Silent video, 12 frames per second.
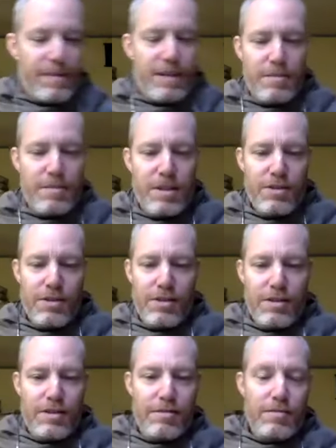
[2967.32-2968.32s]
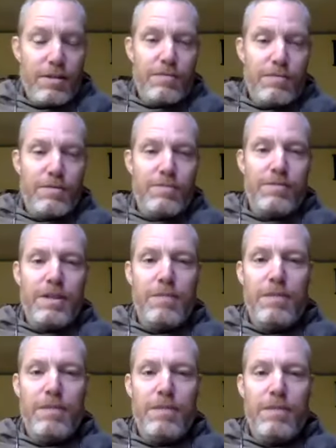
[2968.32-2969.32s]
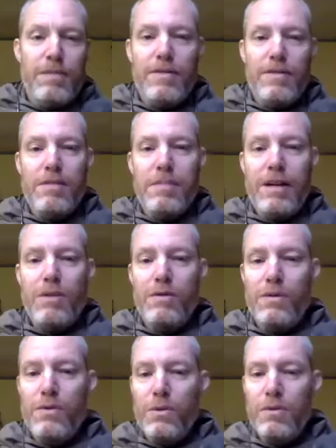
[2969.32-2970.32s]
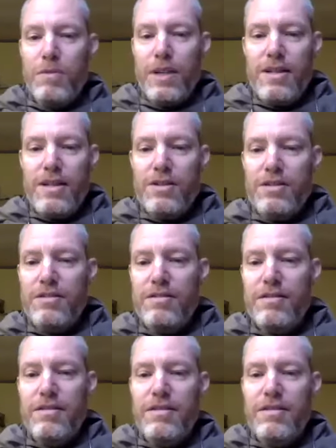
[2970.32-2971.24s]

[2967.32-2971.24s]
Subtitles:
I mentioned, can be a very powerful form of meditation.